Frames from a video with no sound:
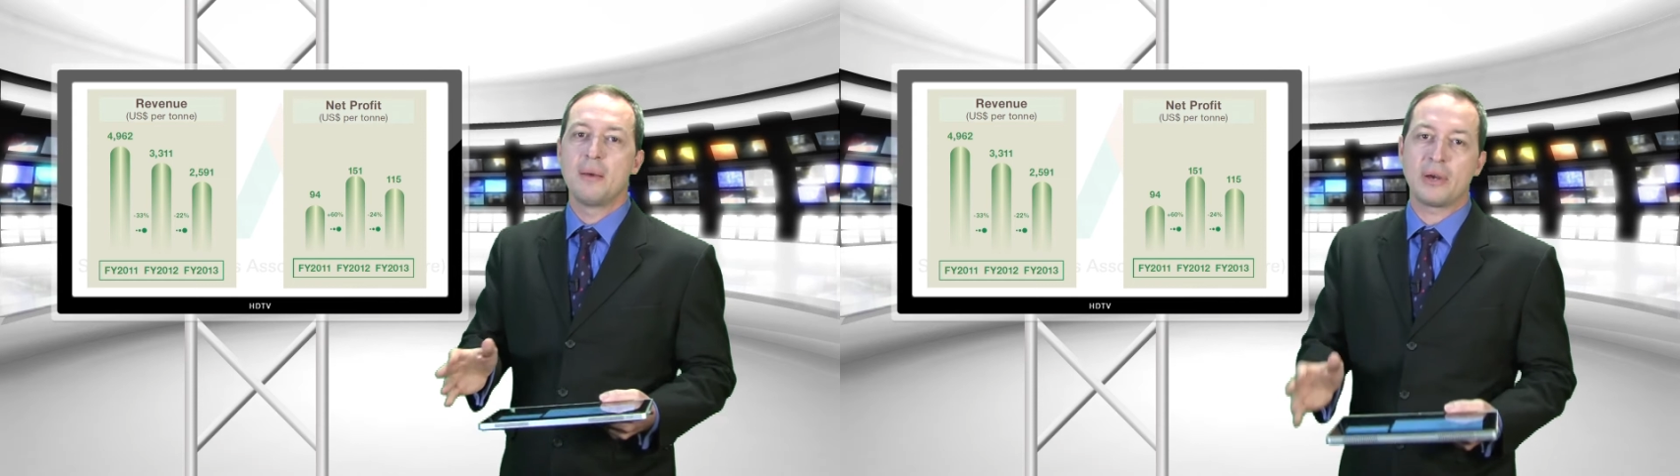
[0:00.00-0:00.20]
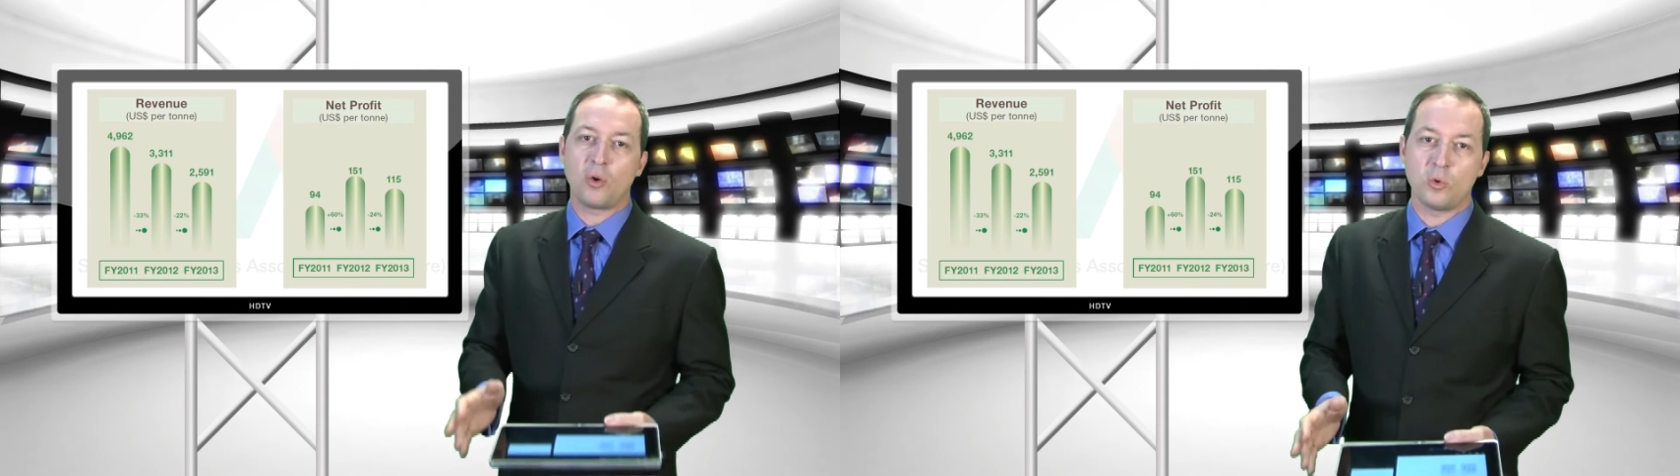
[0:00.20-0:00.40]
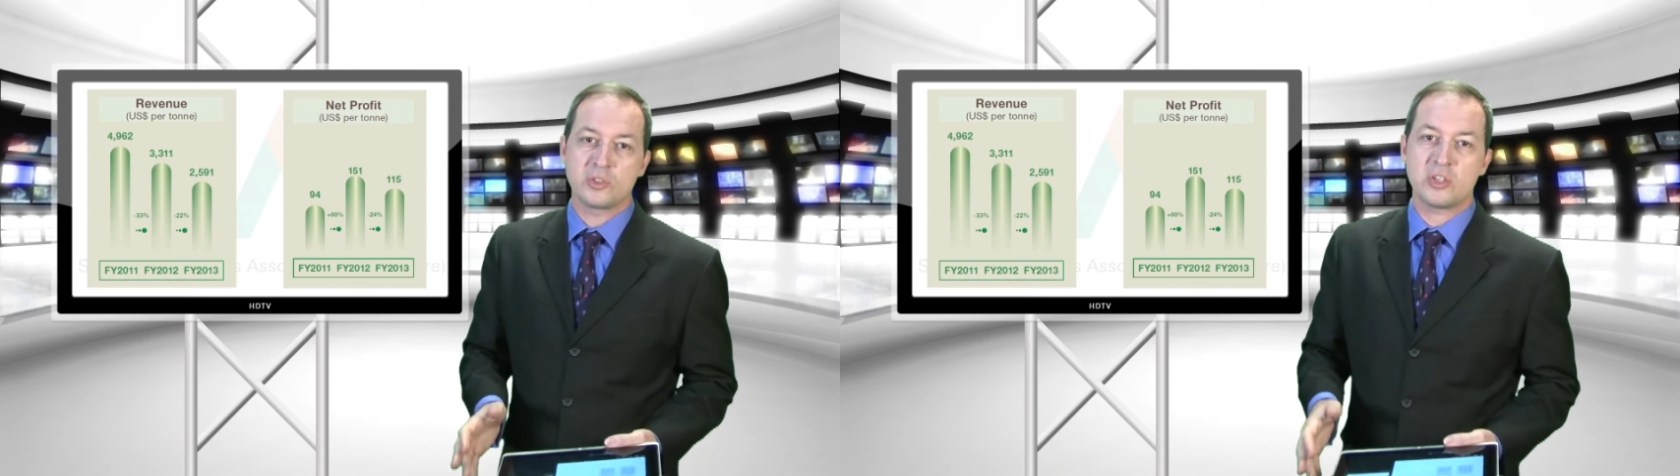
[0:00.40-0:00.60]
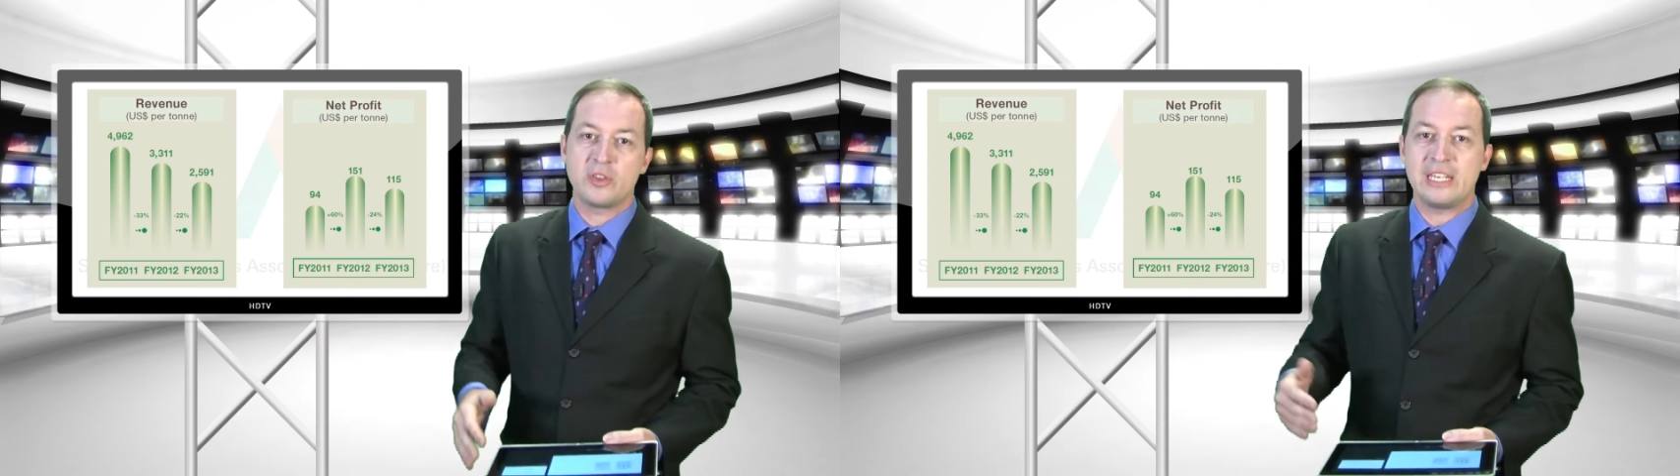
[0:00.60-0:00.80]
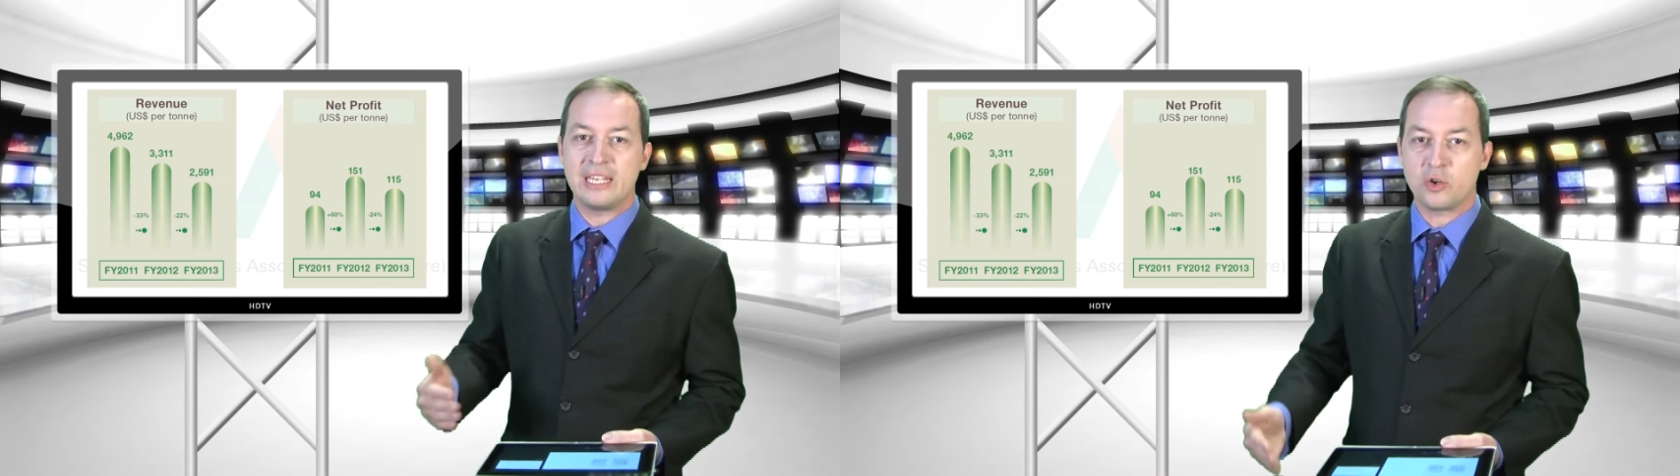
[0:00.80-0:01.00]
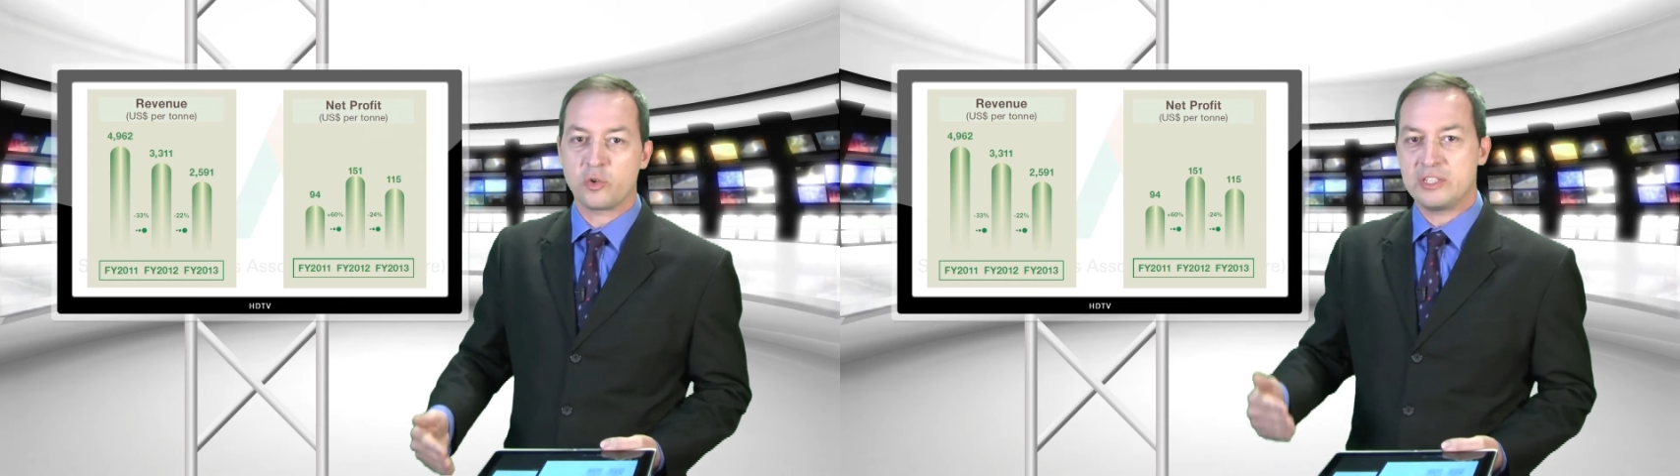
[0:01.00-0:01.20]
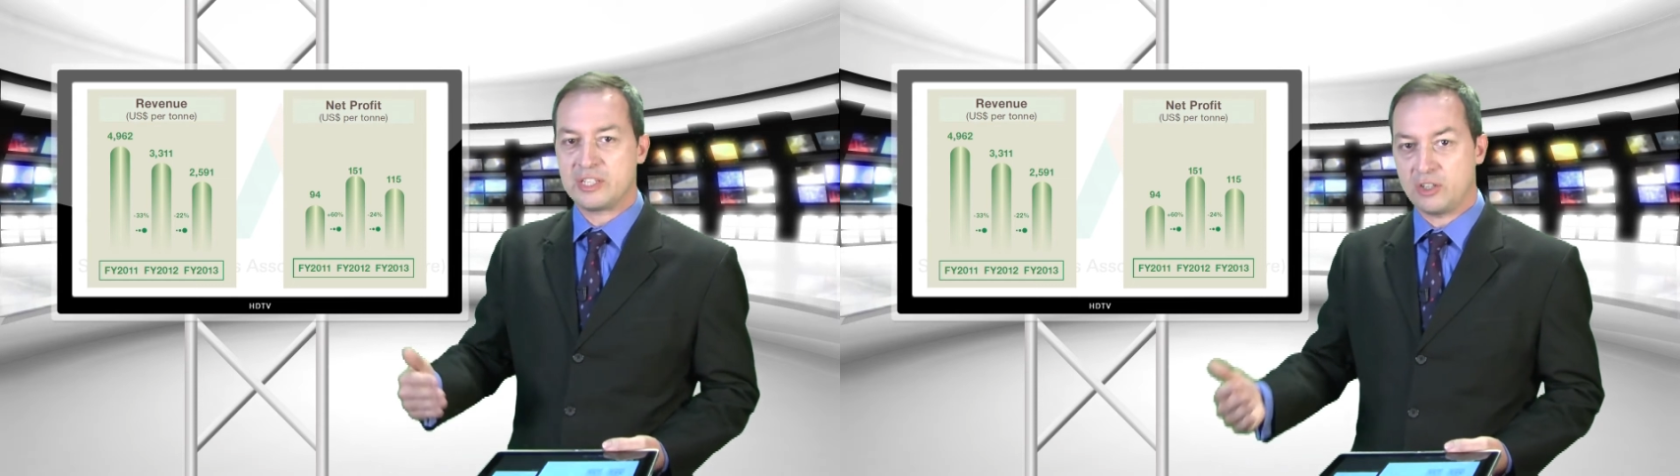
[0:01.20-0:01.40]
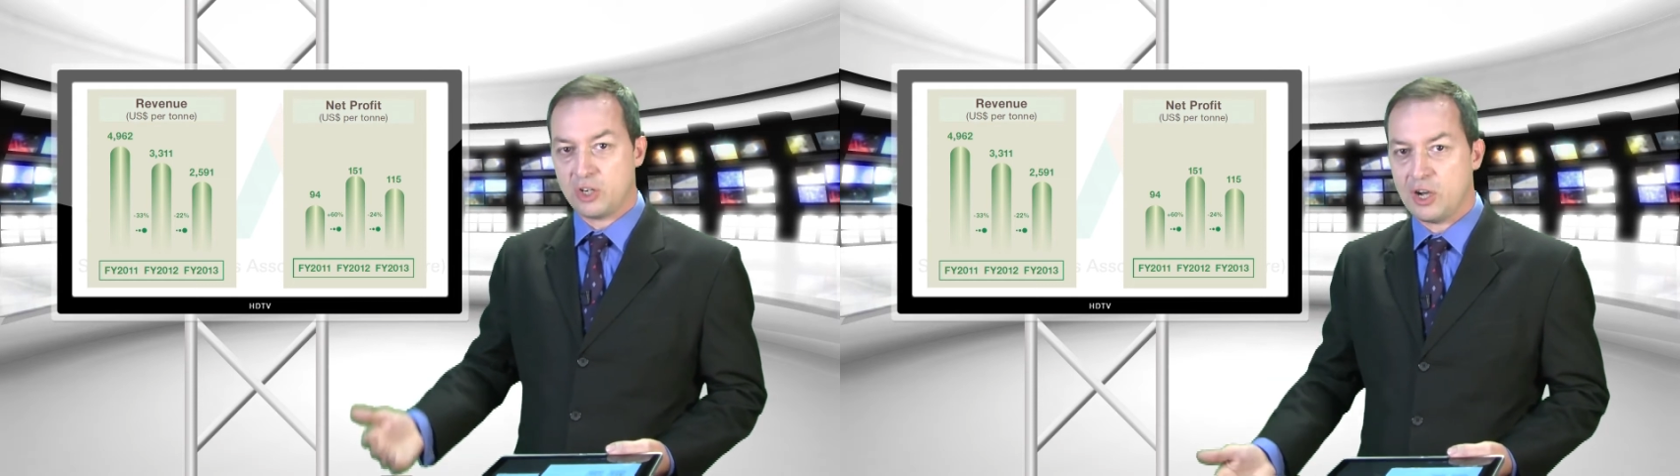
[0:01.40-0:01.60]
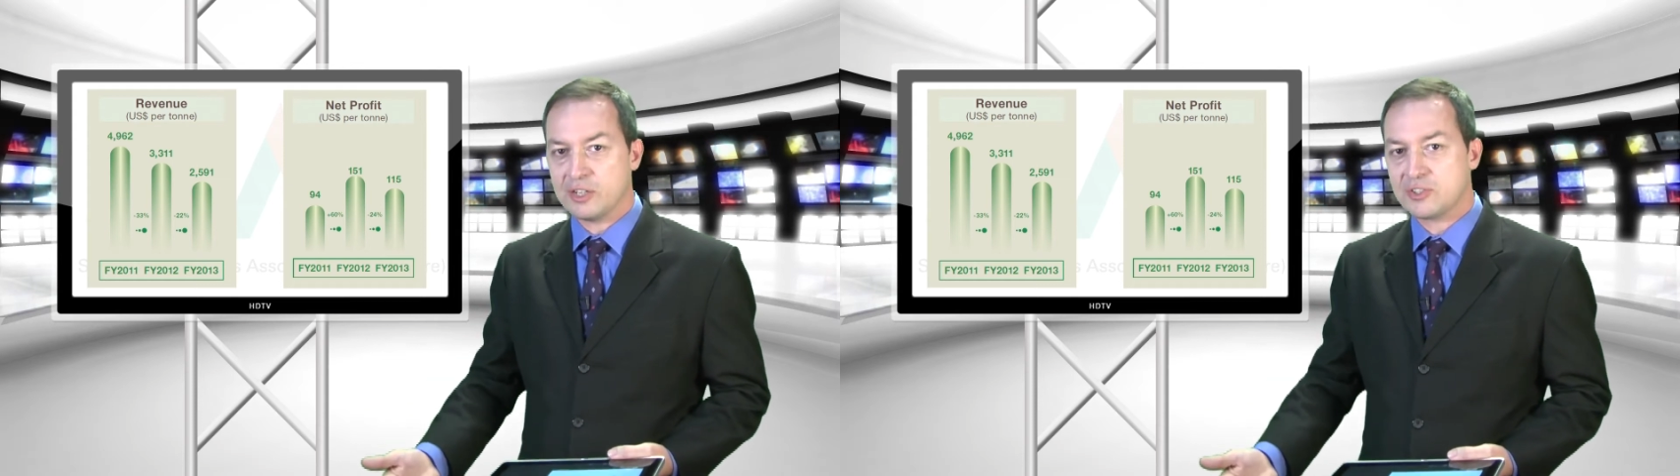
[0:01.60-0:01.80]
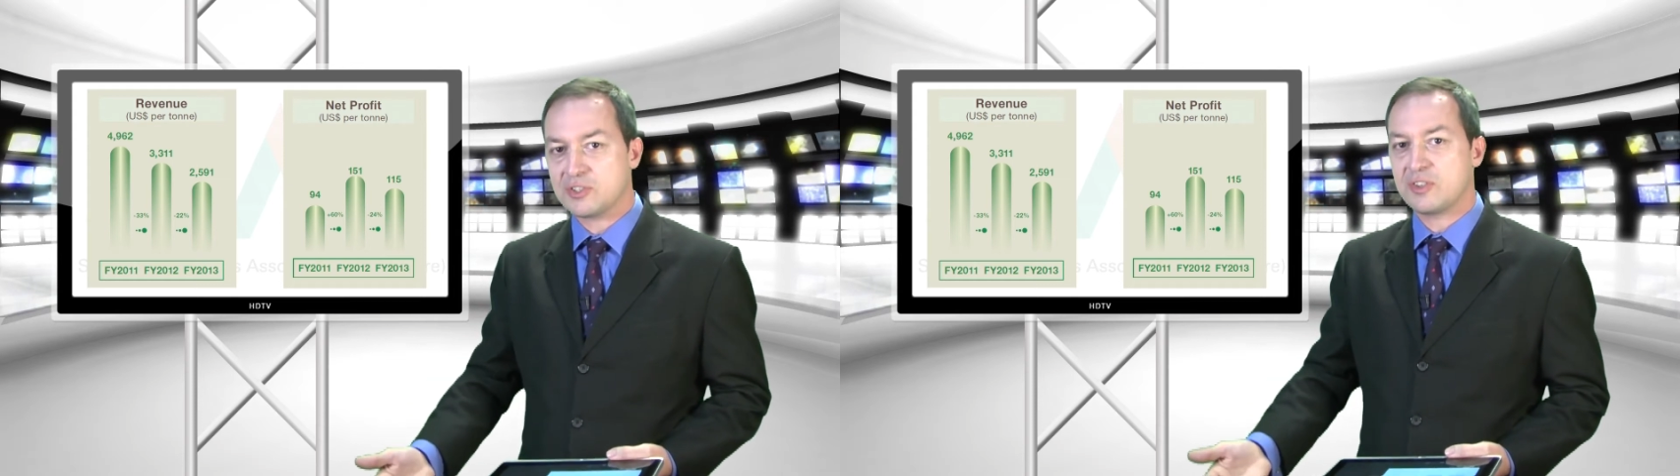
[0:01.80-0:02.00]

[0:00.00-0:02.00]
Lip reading: but also the increase in costs